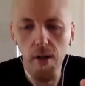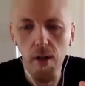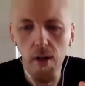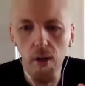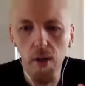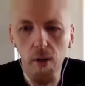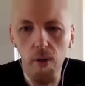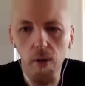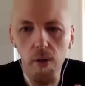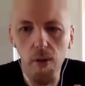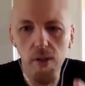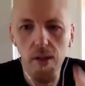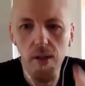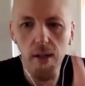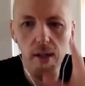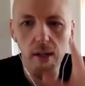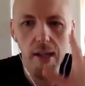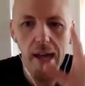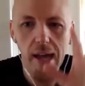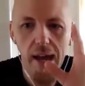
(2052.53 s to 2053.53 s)
or
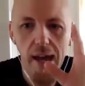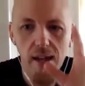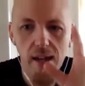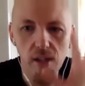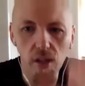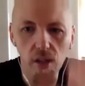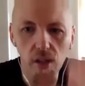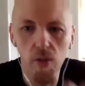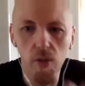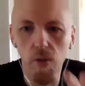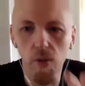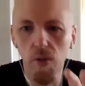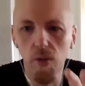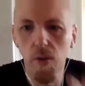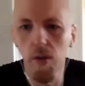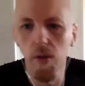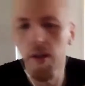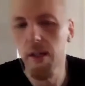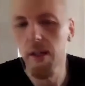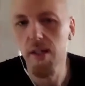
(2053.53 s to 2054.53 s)
something that has a good
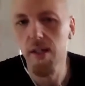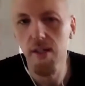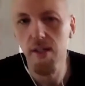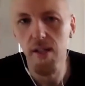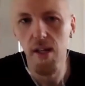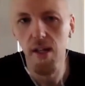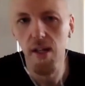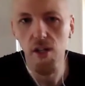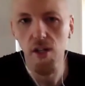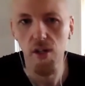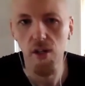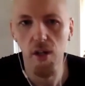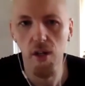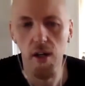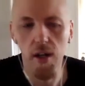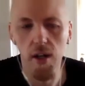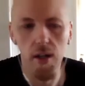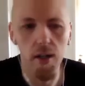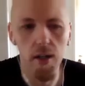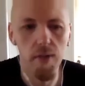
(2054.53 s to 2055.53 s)
quality steady shot.
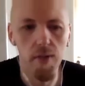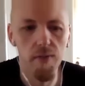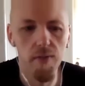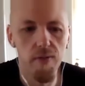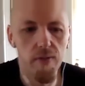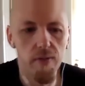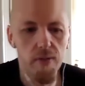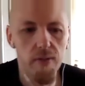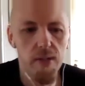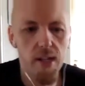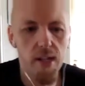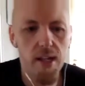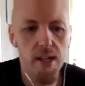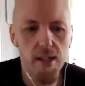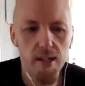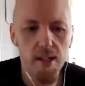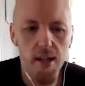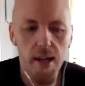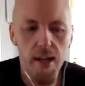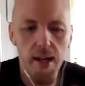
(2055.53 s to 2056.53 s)
A lot of
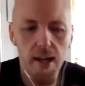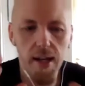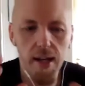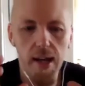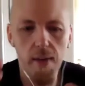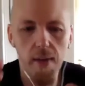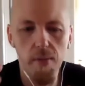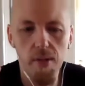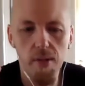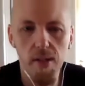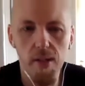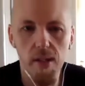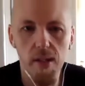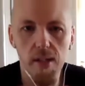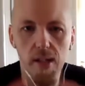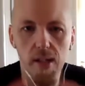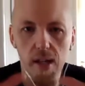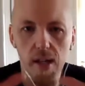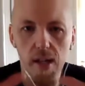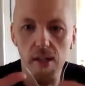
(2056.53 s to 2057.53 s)
DSLR cameras
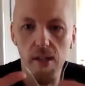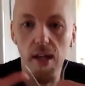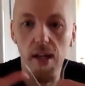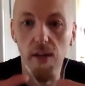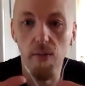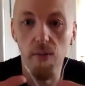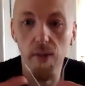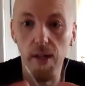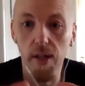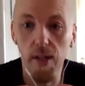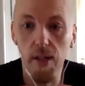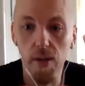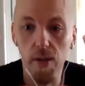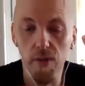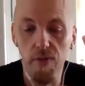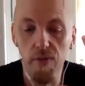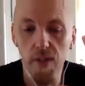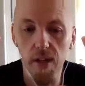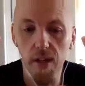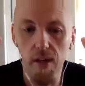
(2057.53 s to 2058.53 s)
these days take really
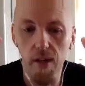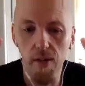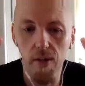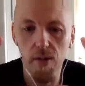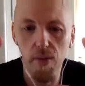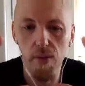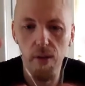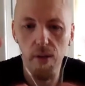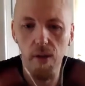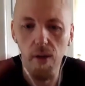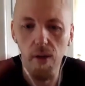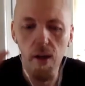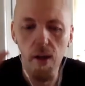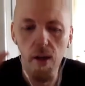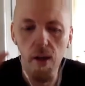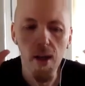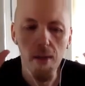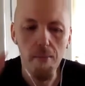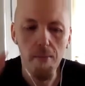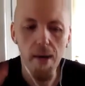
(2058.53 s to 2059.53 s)
good video as well.
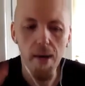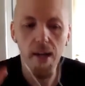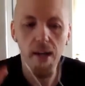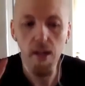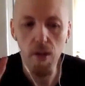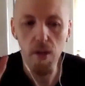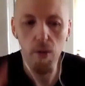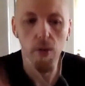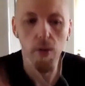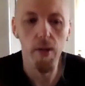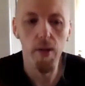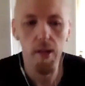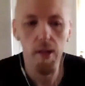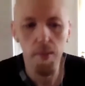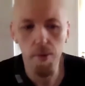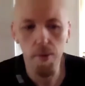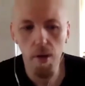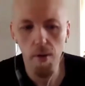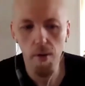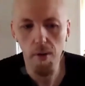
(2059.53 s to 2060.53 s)
Make quality
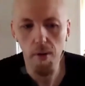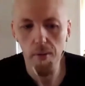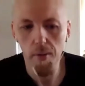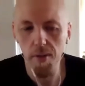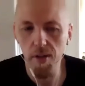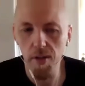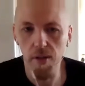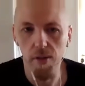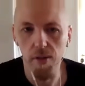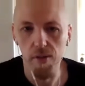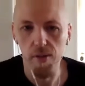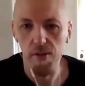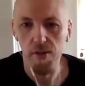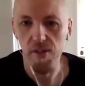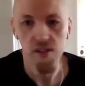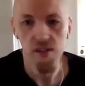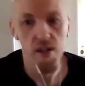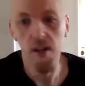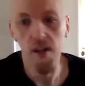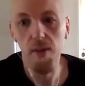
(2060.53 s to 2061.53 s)
promo material.
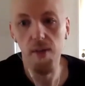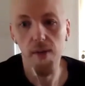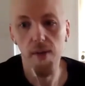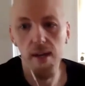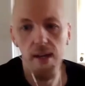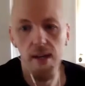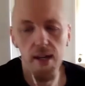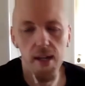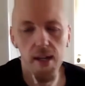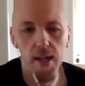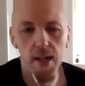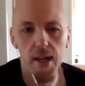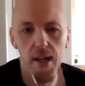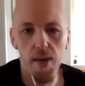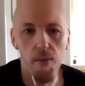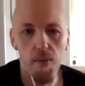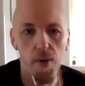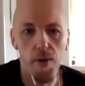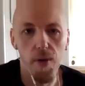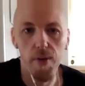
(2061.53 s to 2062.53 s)
It's the only way you're going to
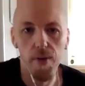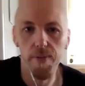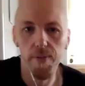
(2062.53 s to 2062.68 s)
get work.